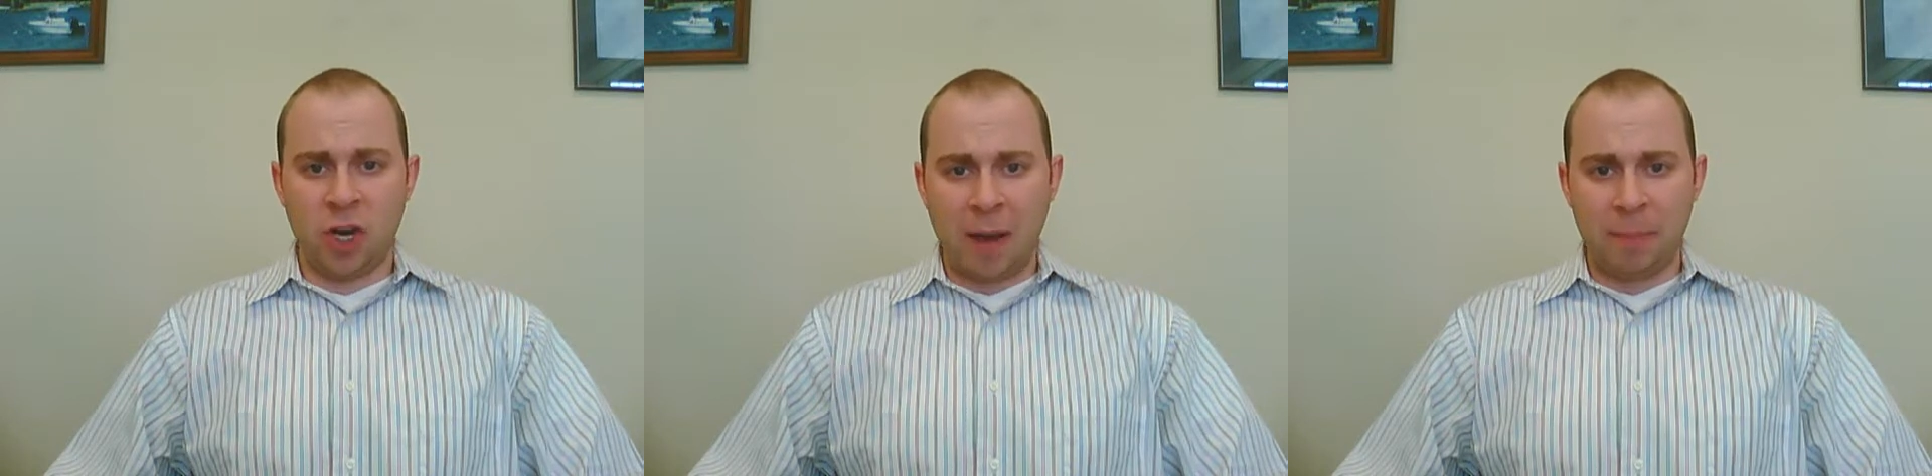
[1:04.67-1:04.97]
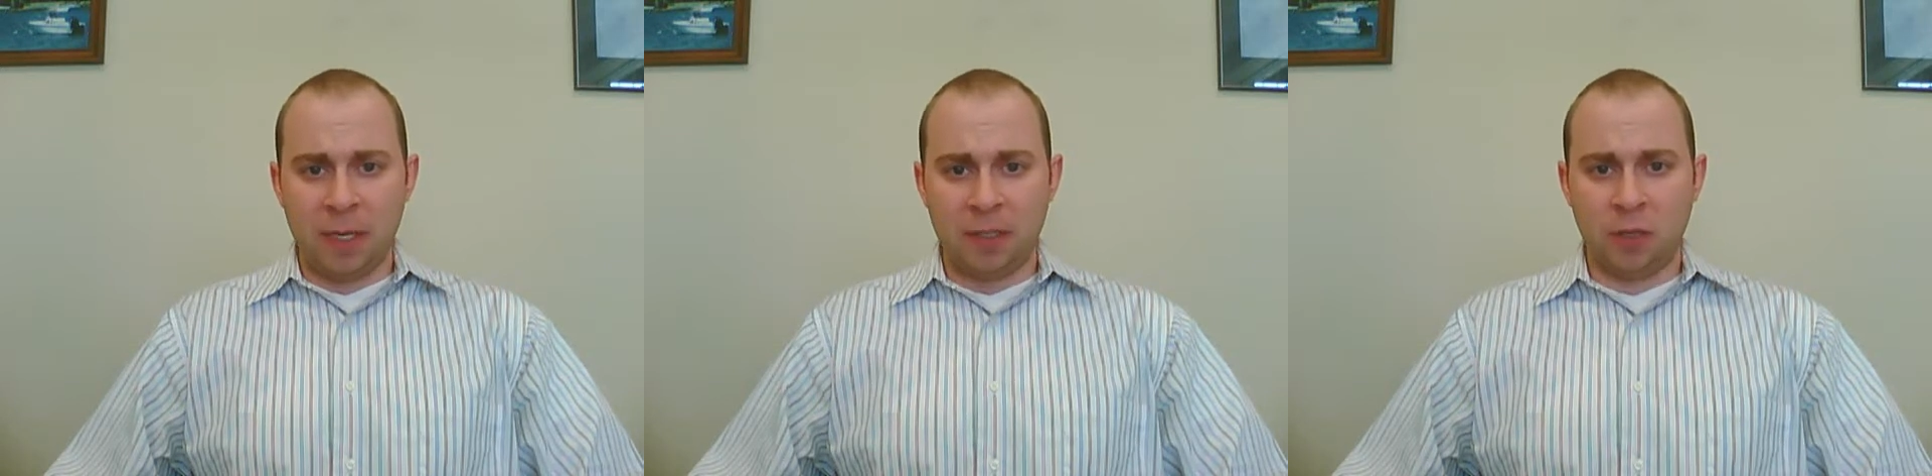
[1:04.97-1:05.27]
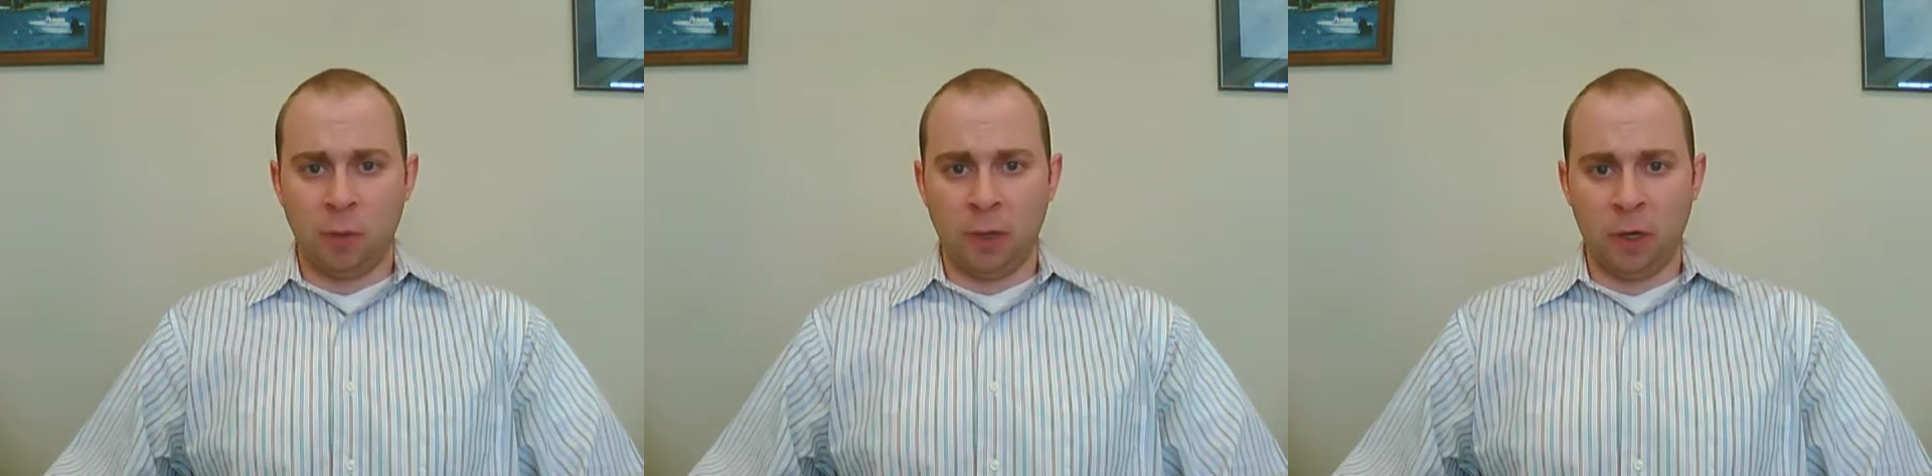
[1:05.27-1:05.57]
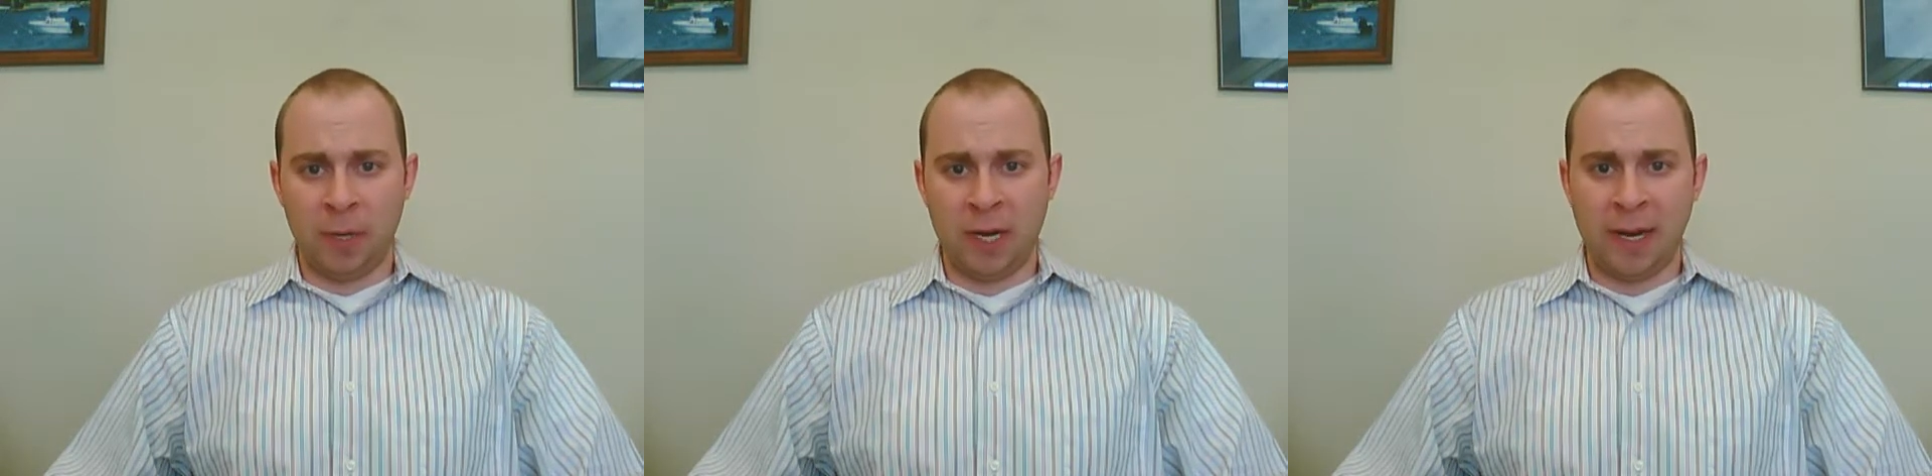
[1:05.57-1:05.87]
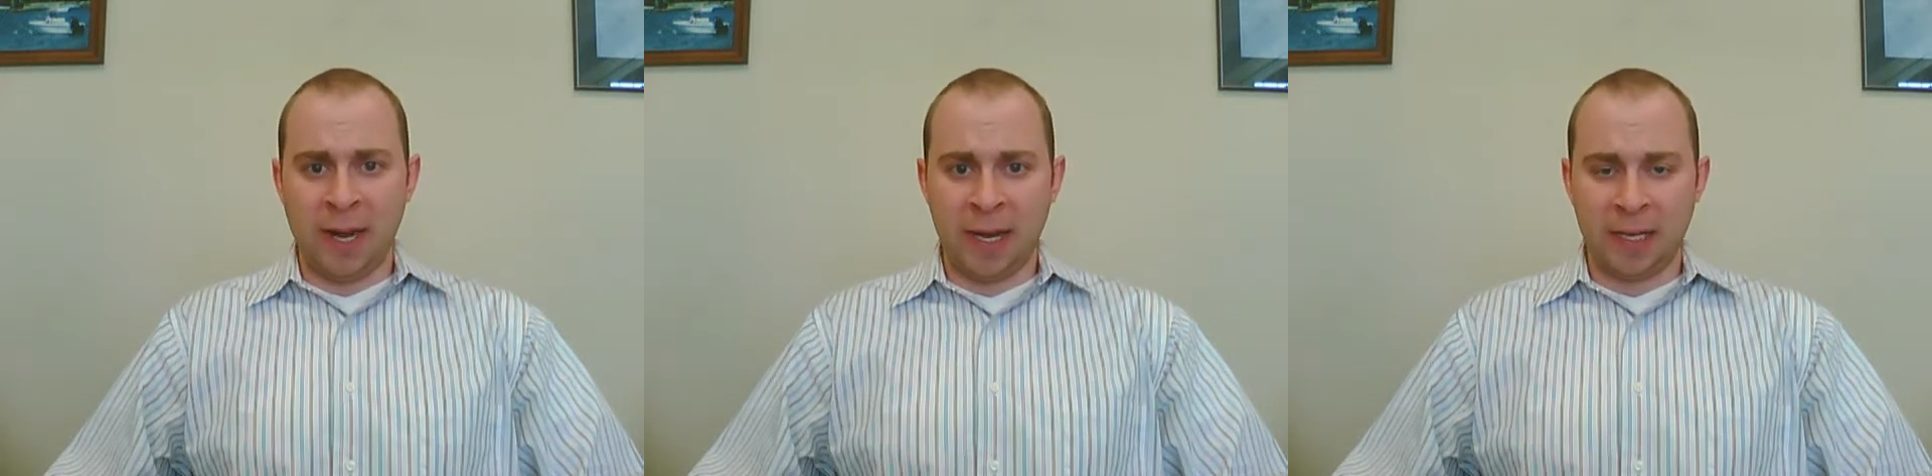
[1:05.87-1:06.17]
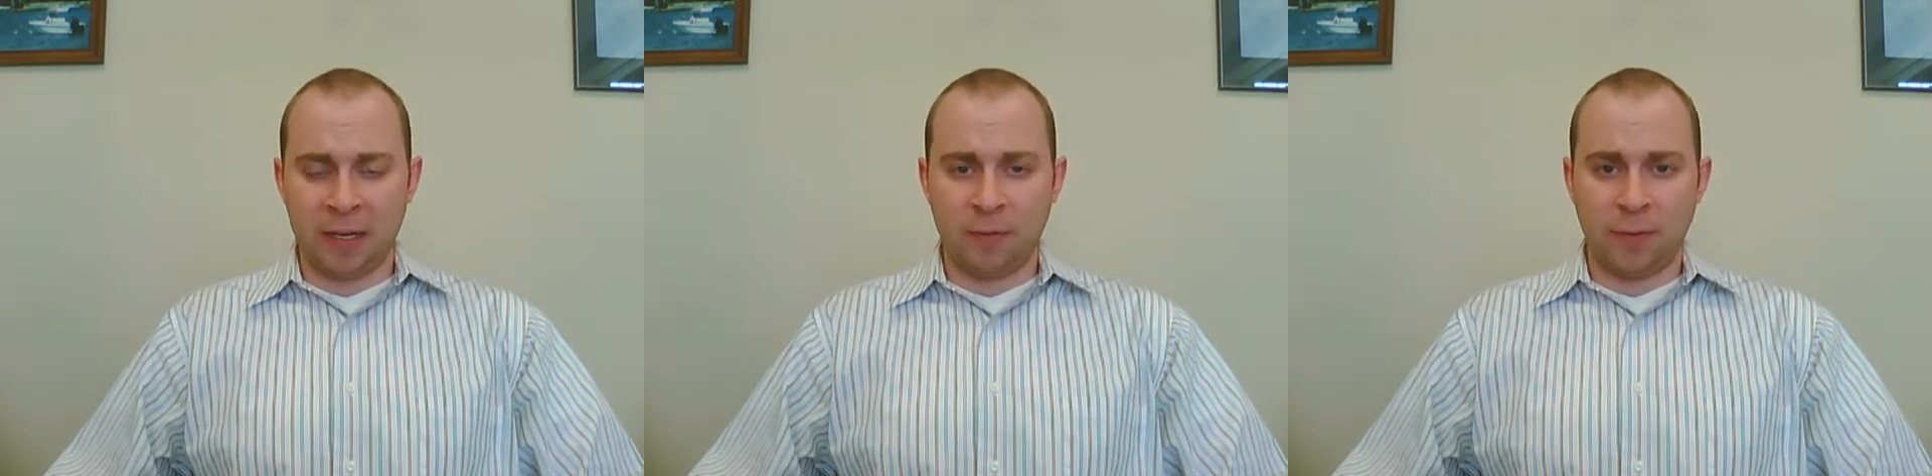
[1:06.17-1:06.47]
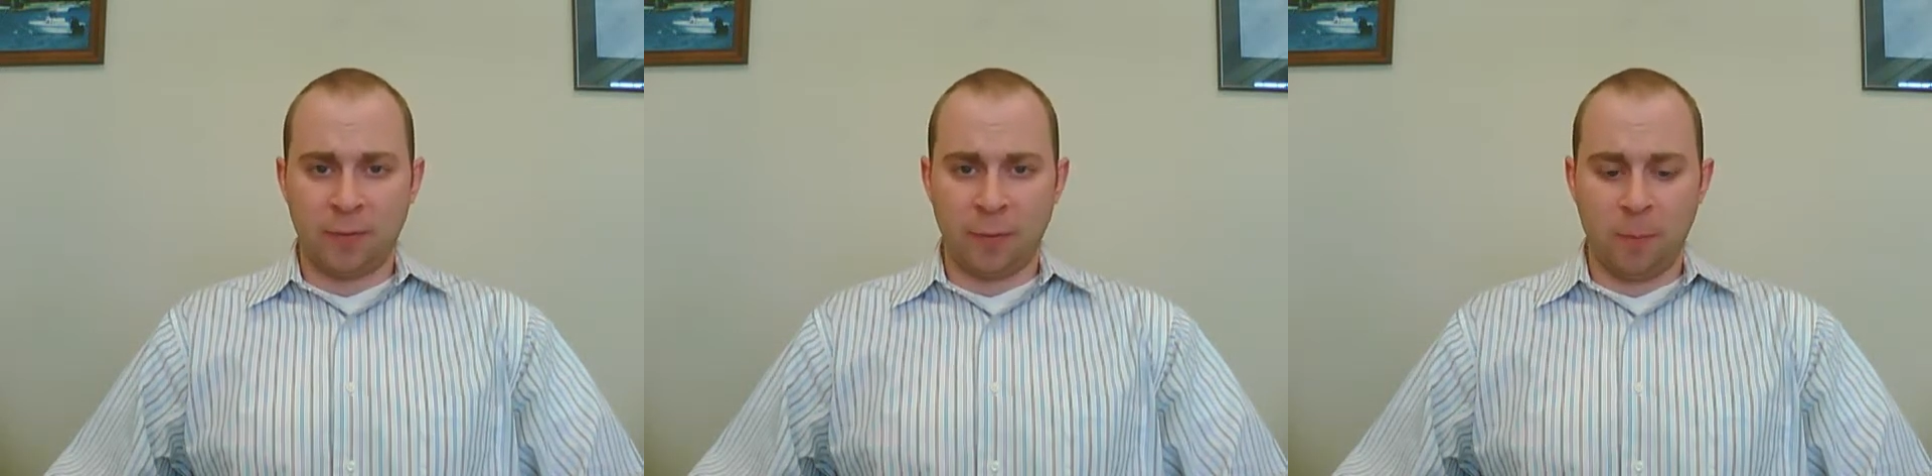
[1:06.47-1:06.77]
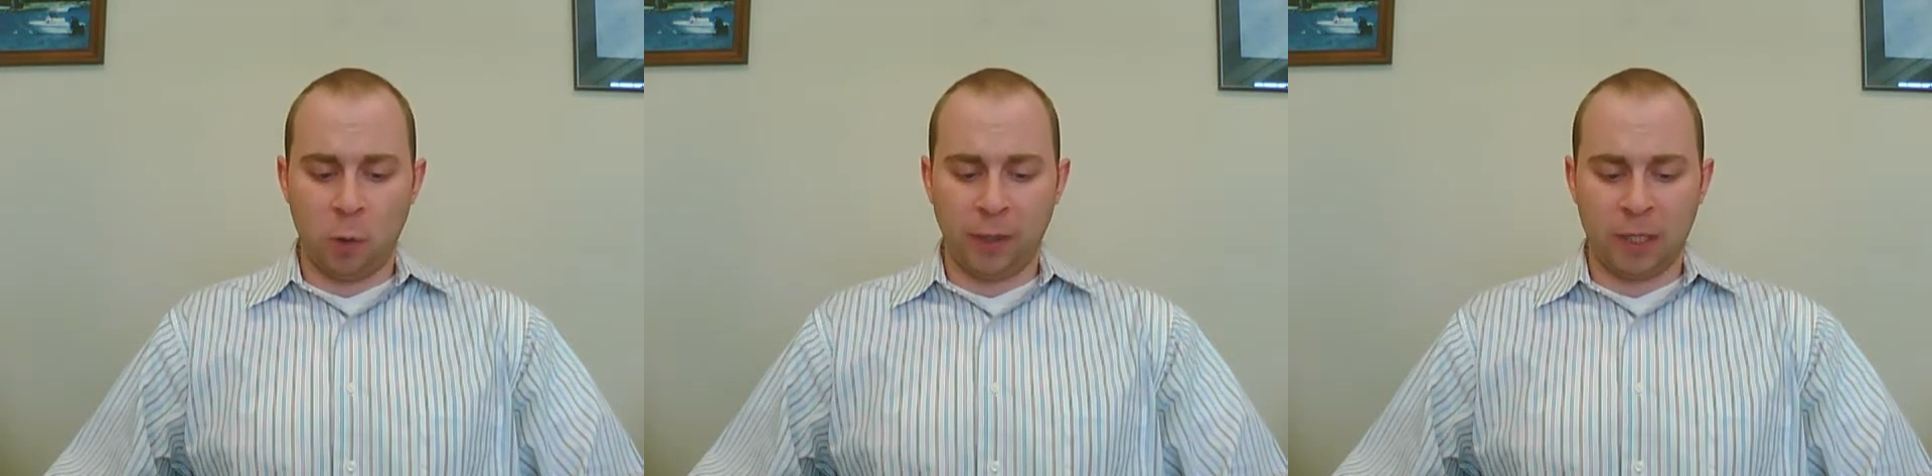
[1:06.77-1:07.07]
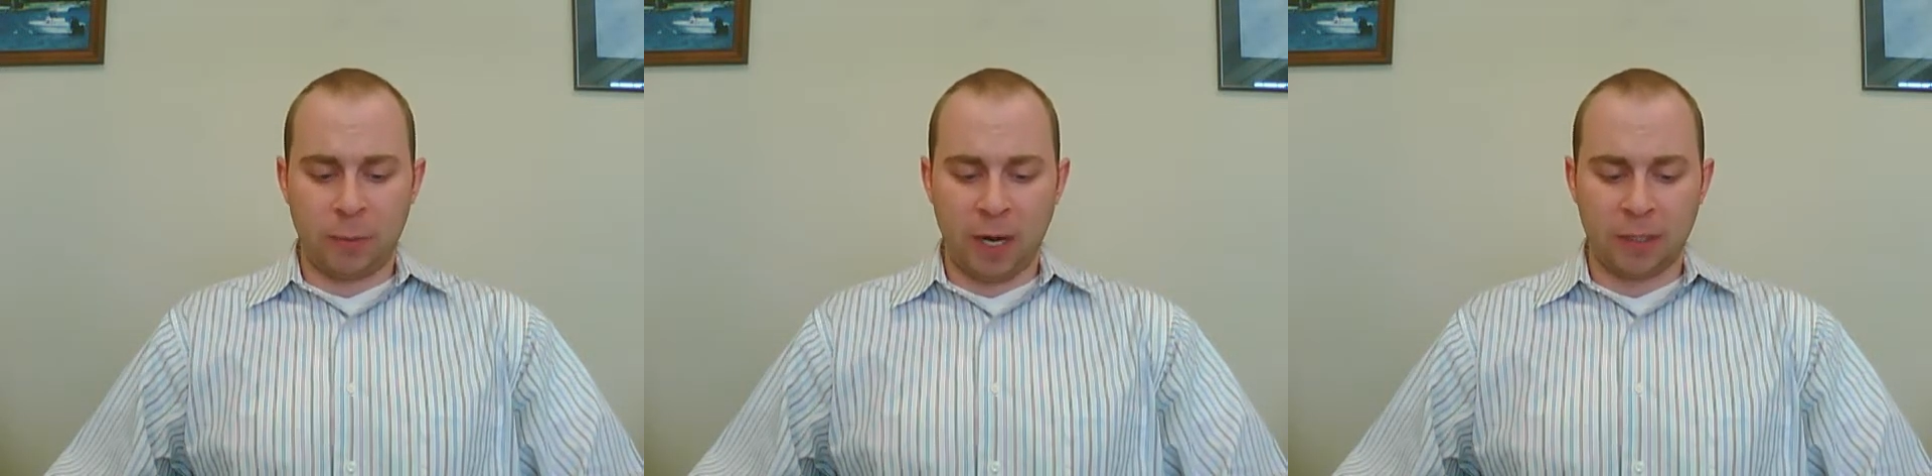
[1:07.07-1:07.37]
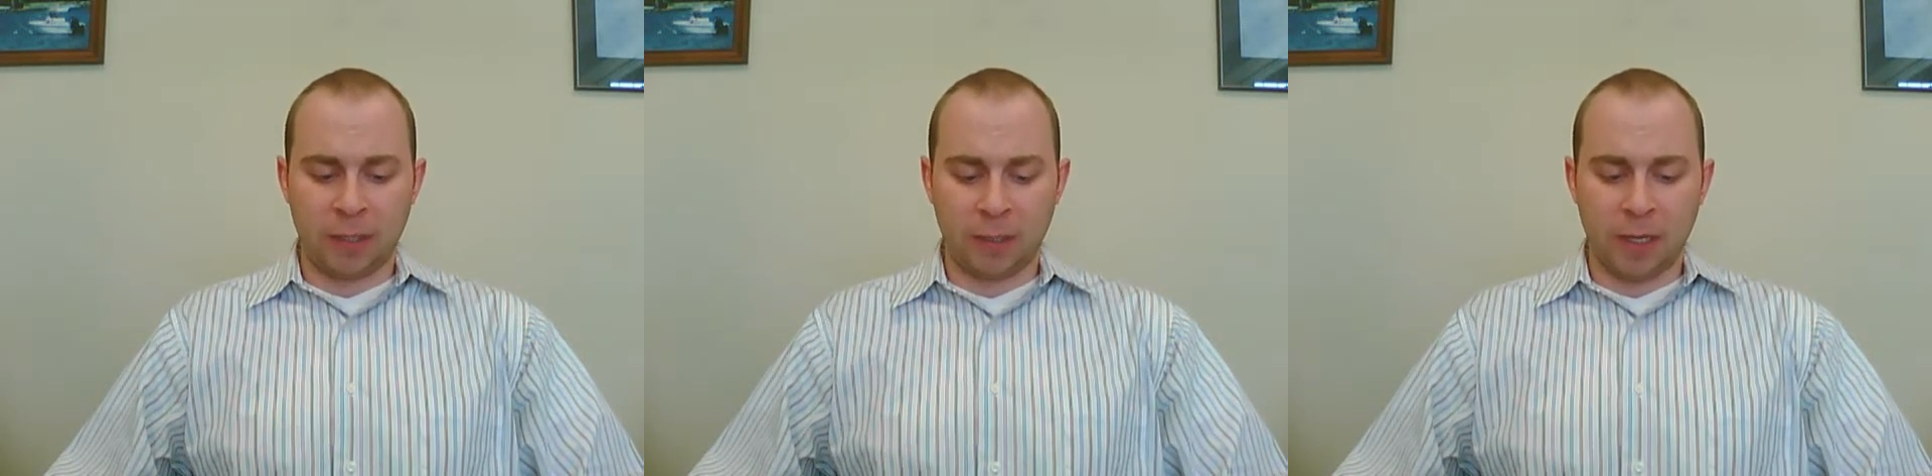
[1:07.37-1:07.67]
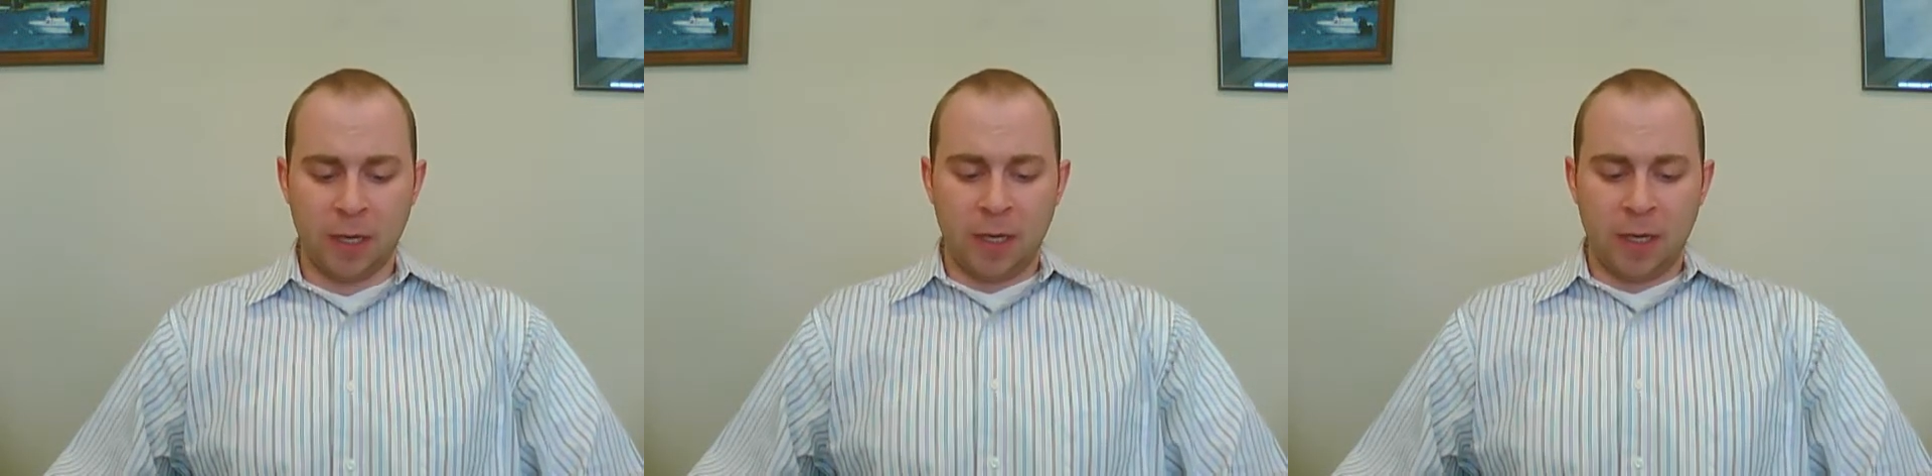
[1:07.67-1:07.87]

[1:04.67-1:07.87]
choppy to a little bit negative for mortgage prices.